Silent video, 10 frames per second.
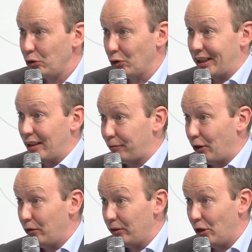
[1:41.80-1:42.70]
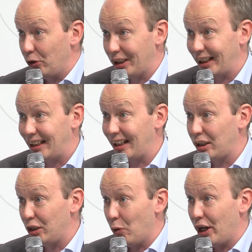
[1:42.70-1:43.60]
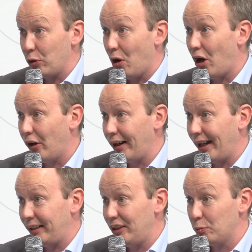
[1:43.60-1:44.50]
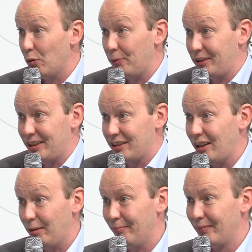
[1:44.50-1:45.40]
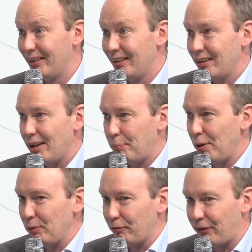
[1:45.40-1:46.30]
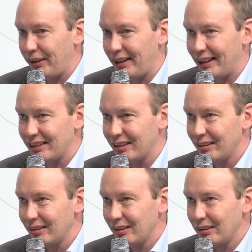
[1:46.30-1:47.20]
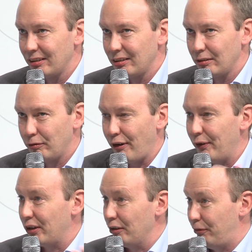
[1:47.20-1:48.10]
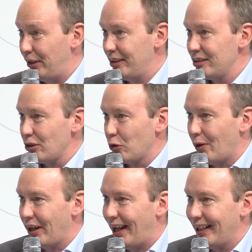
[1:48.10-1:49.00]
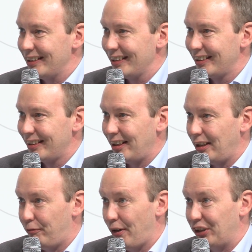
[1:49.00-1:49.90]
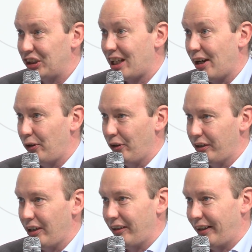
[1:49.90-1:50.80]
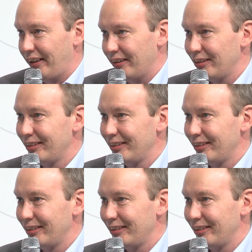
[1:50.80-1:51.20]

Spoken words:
Your telephone knows exactly where you are at each moment in time. And people find that very convenient on the one hand, and very scary on the other hand.